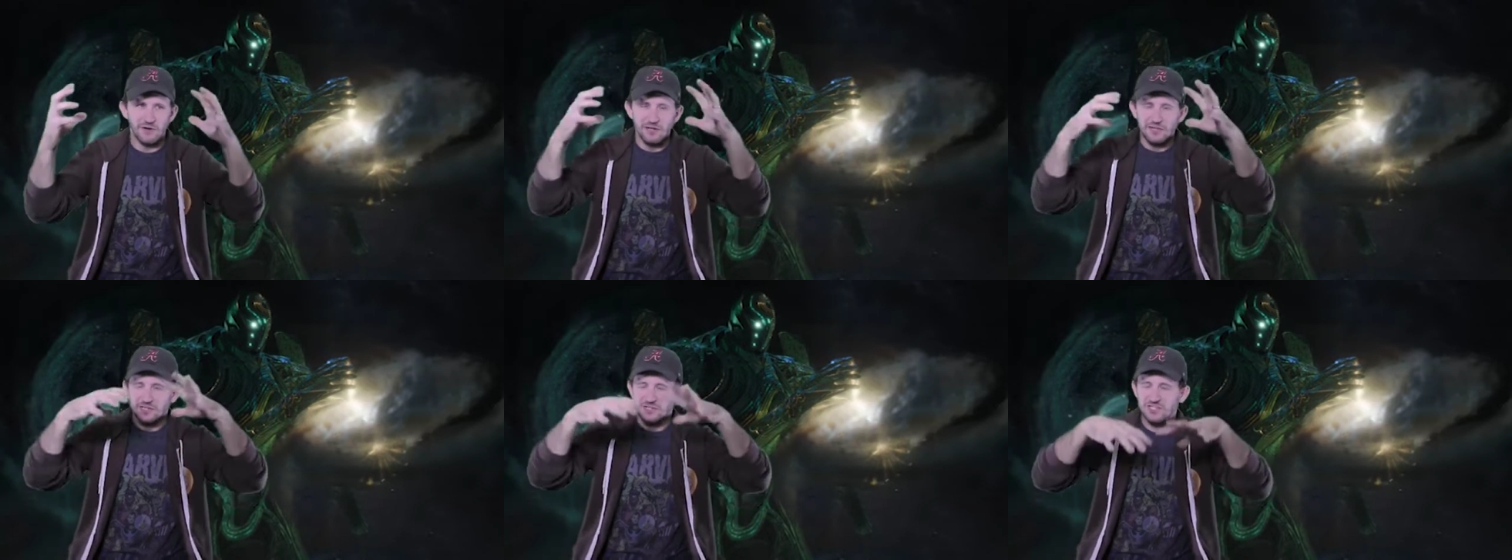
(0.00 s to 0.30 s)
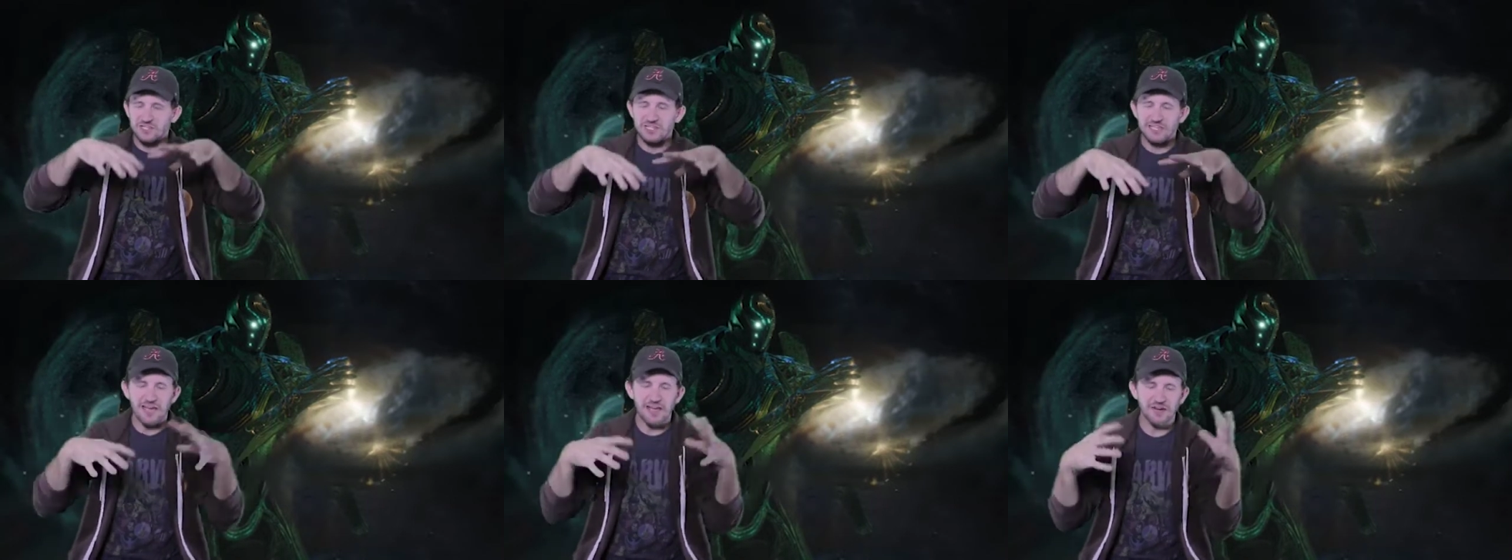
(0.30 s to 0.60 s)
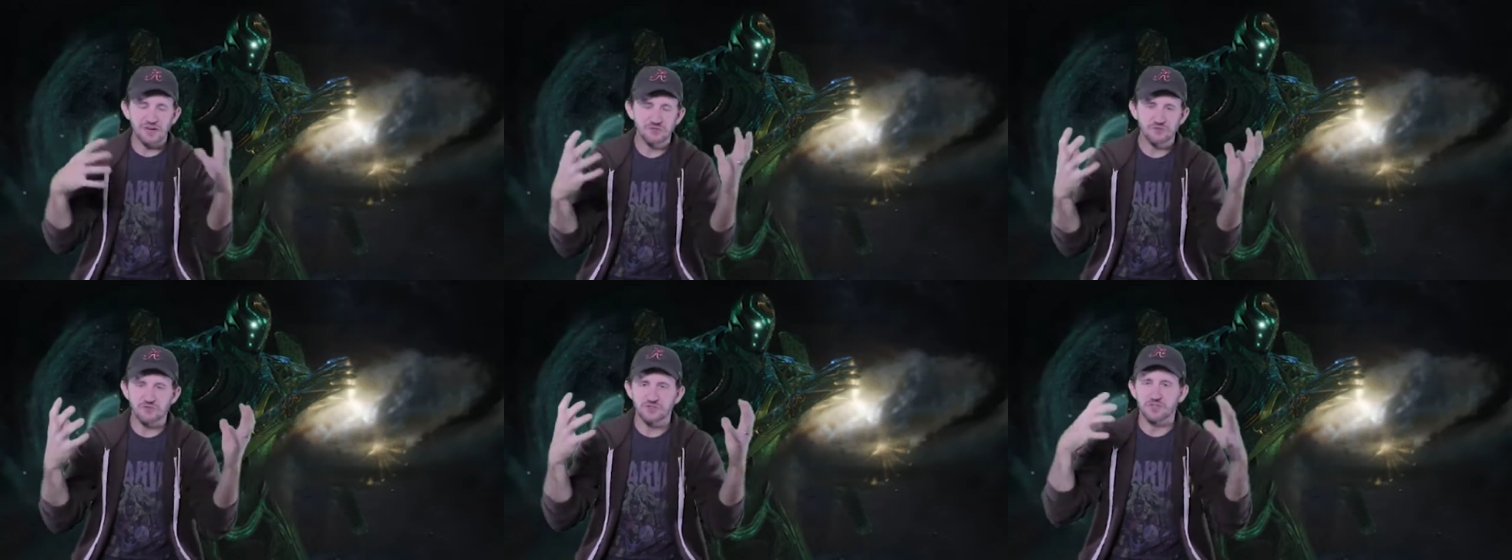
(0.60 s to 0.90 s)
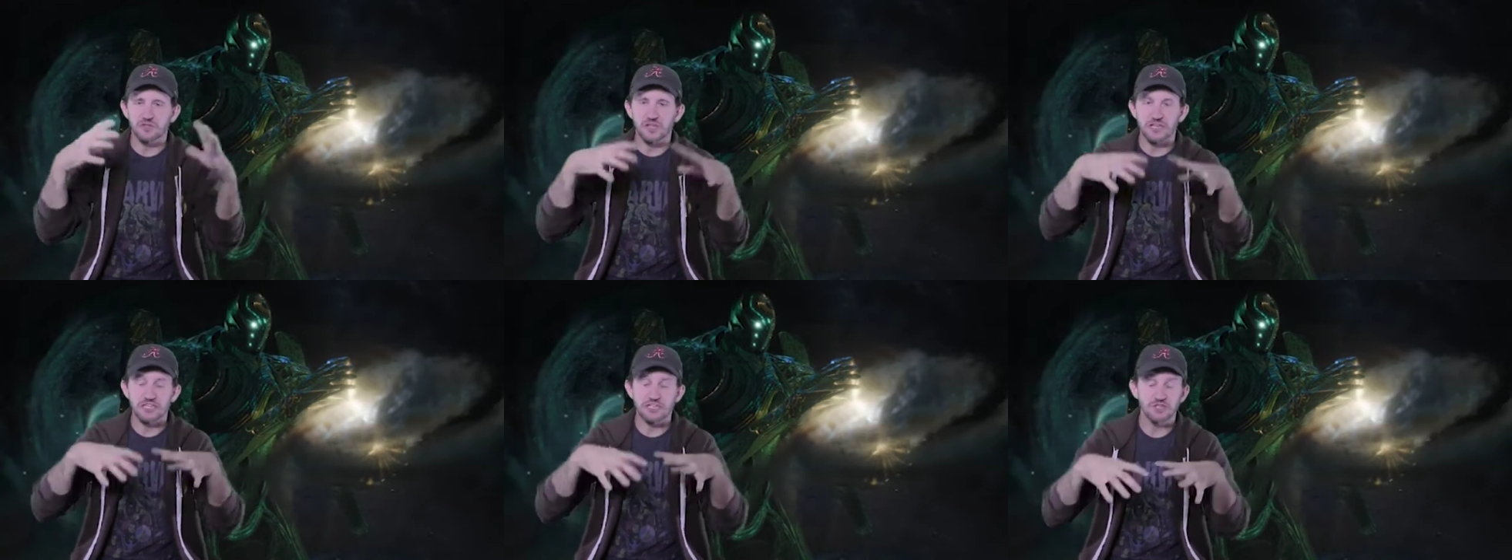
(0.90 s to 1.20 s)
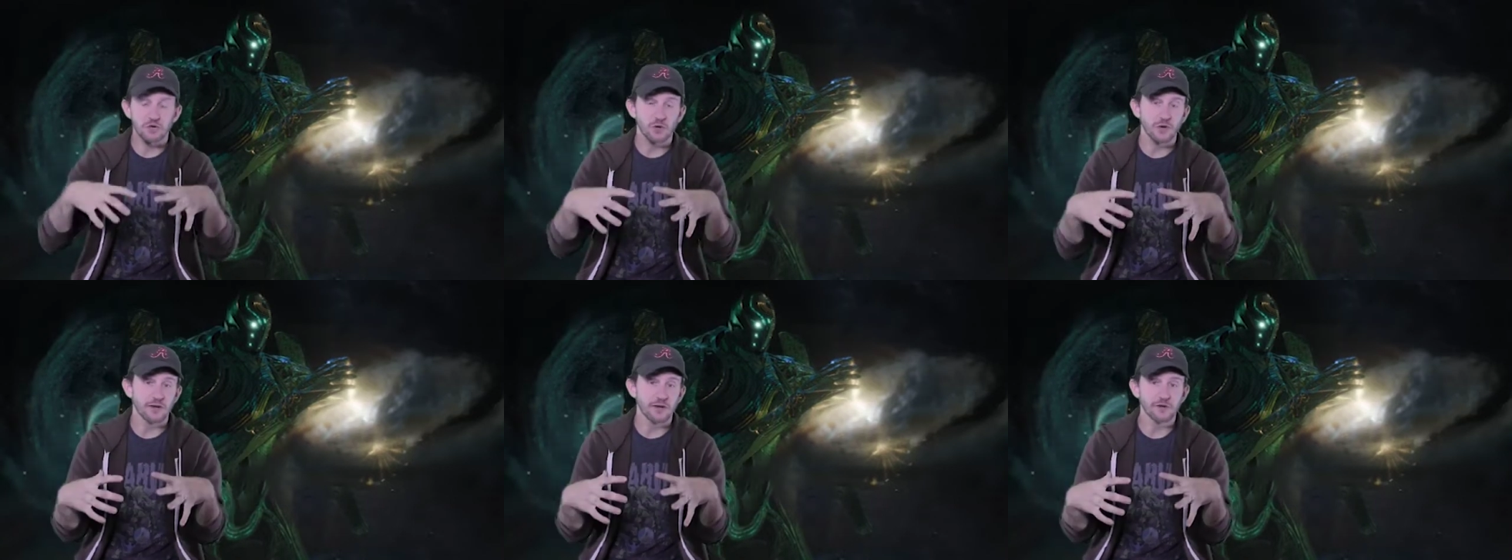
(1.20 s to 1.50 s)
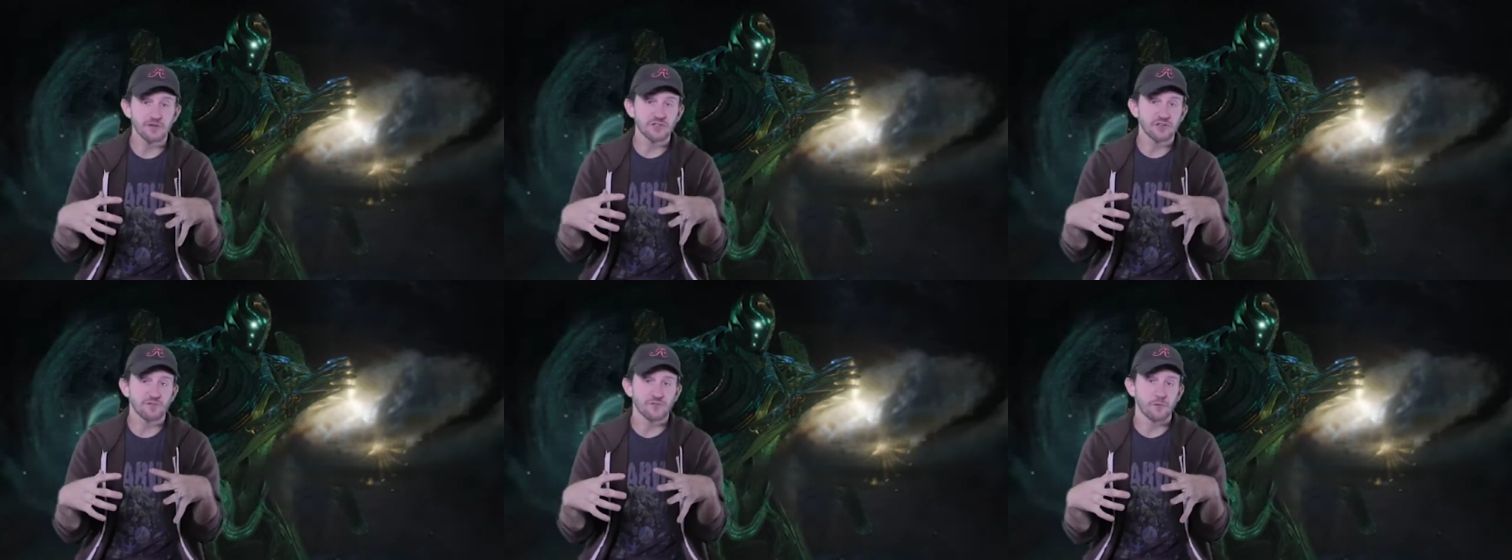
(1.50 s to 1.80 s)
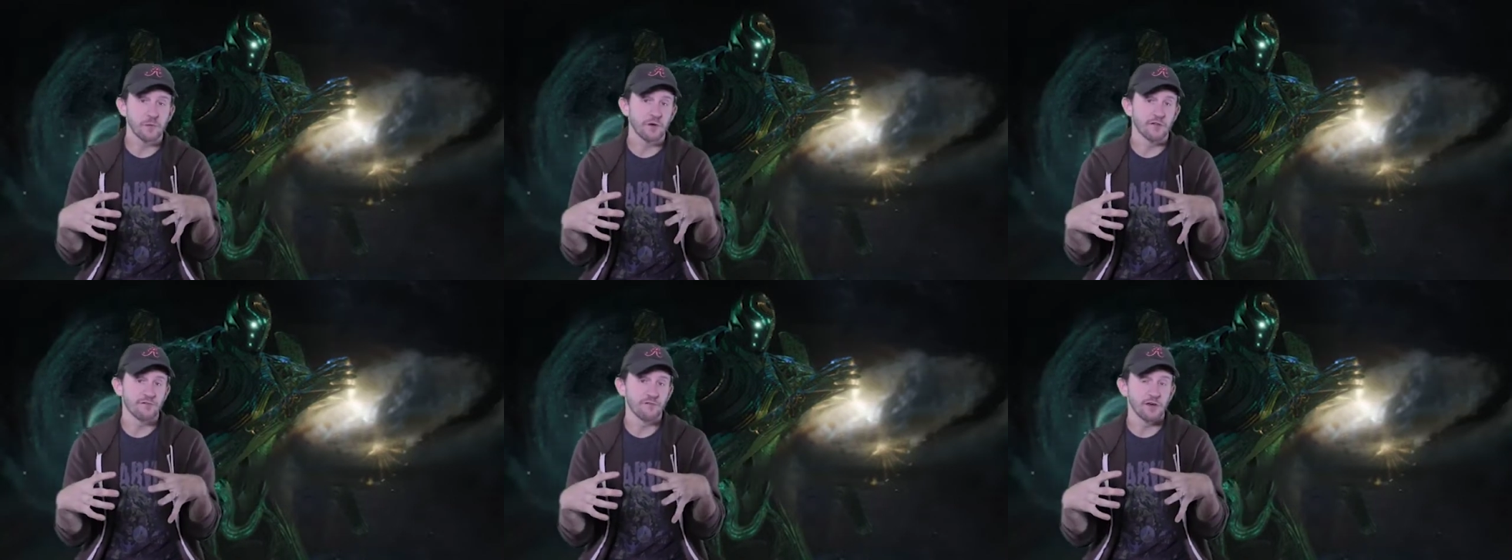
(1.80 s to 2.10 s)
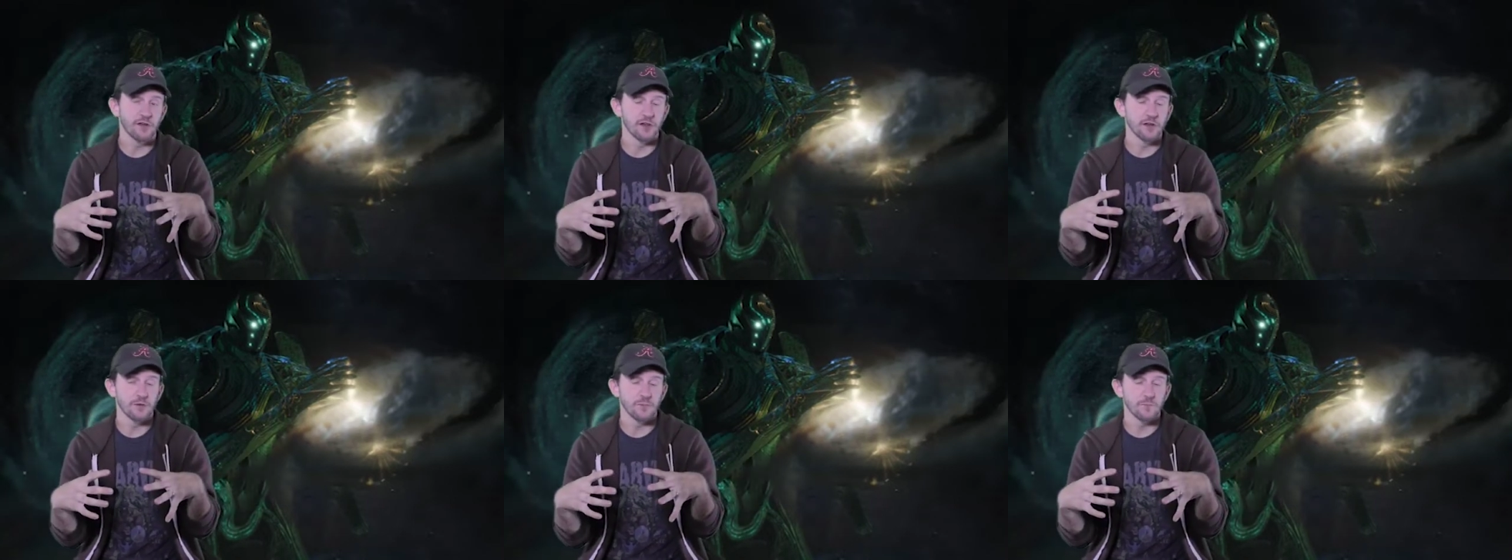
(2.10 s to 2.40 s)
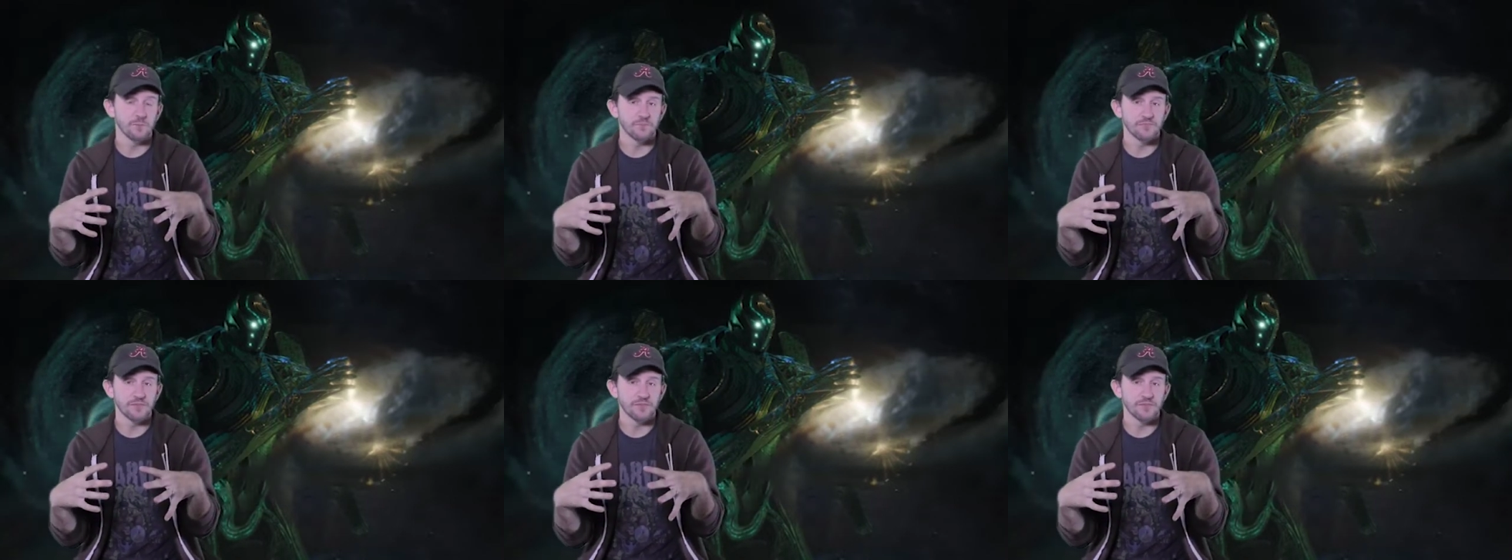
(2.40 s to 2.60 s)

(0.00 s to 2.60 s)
just the extra celestial energy from her fellow